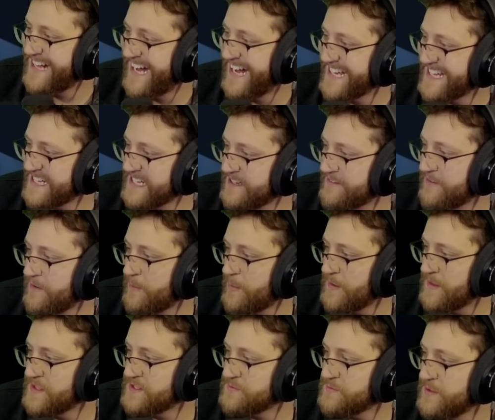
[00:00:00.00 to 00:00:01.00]
I gotta give up
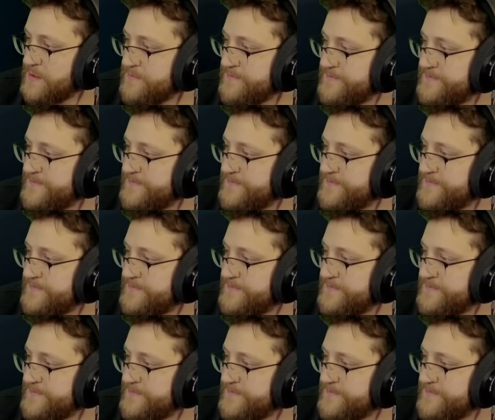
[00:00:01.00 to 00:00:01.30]
on this one.